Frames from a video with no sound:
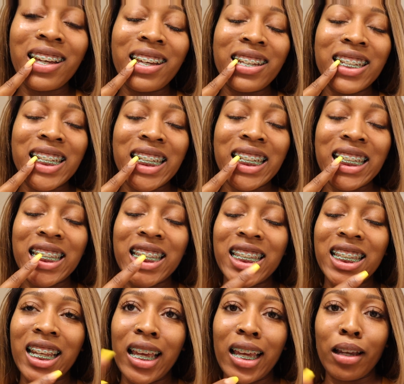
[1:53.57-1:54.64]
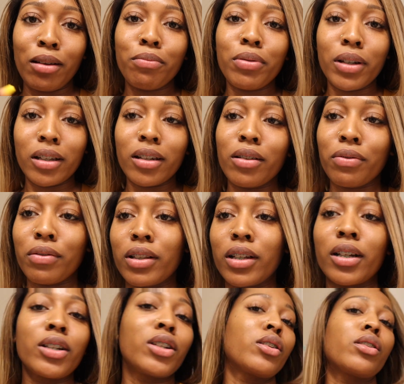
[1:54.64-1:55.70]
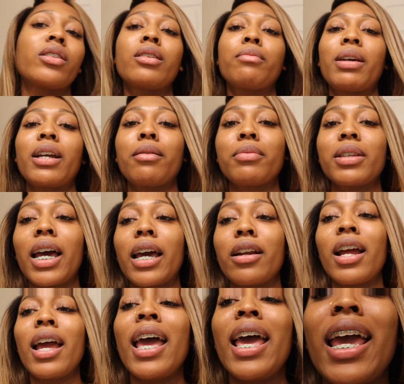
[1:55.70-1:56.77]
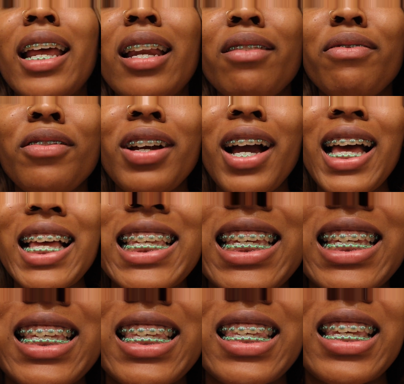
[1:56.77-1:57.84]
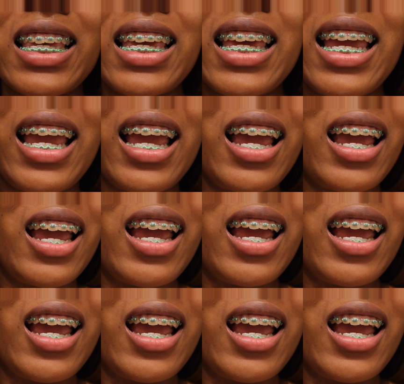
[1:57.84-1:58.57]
it's just they put different ligatures to make them tighter. And if you guys can see